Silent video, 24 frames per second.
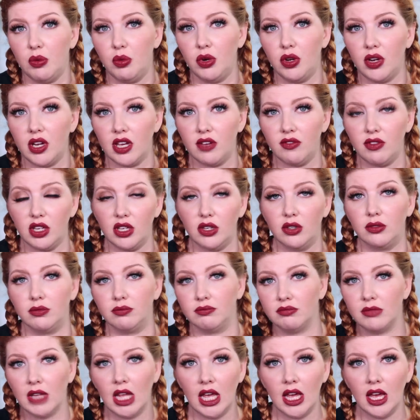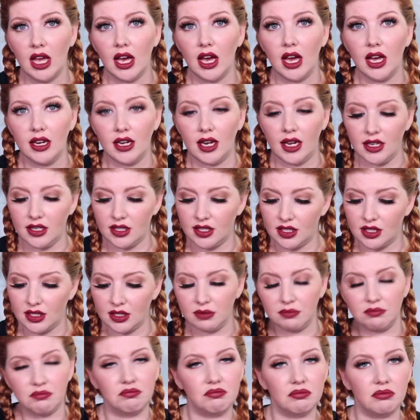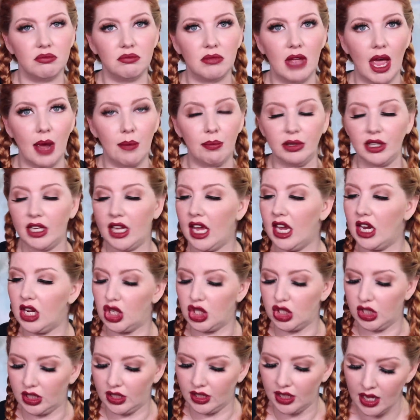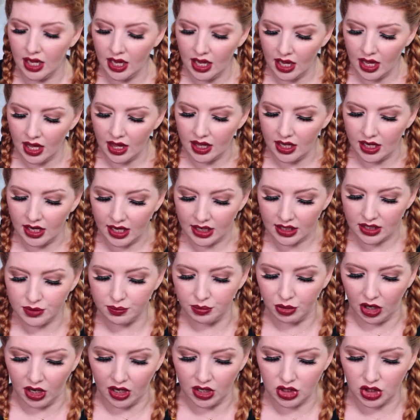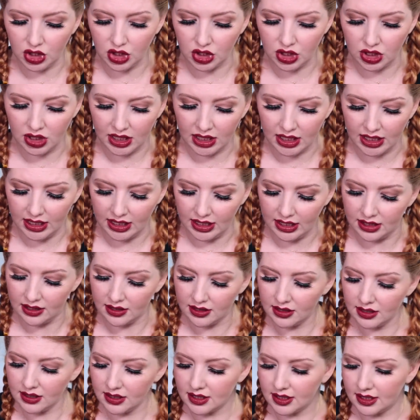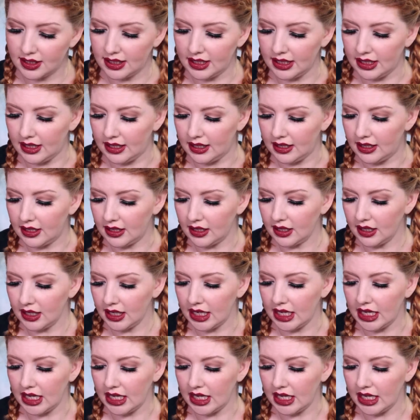it will give you a nice application. The next brush is the